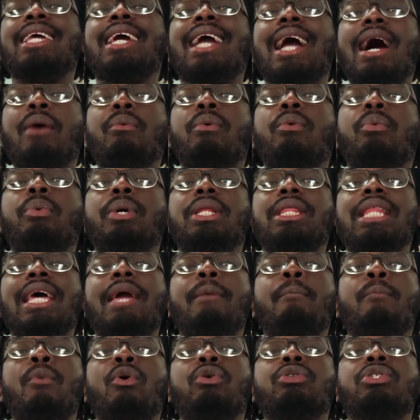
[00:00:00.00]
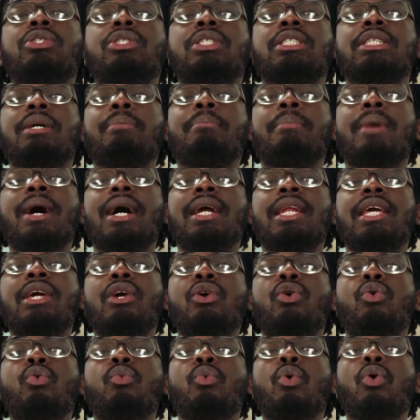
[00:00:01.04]
think I would relate more to somebody
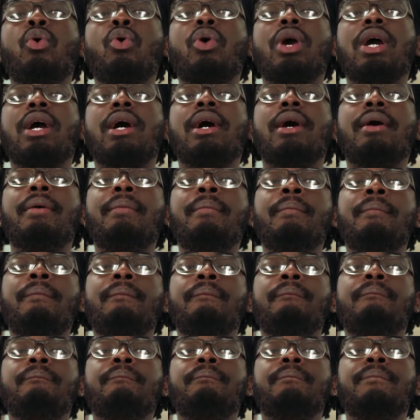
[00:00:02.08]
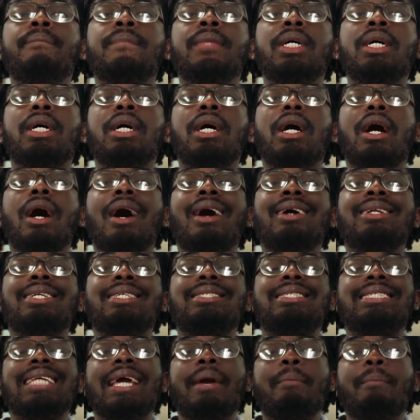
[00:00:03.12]
who will come,
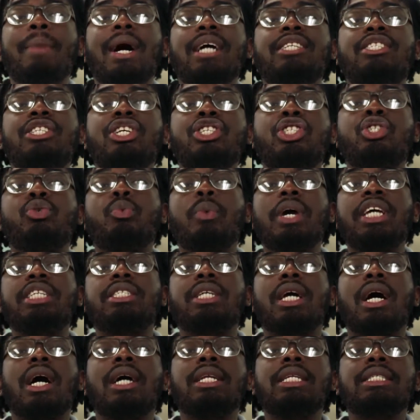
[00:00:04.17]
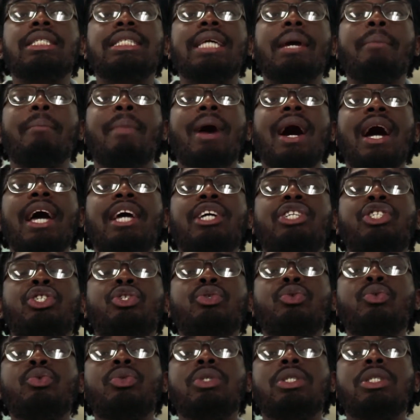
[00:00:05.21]
understand my situation, understand my
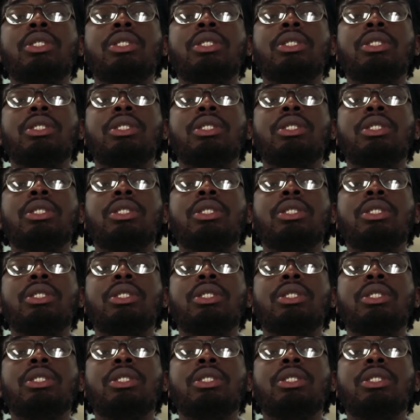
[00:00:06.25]
issues.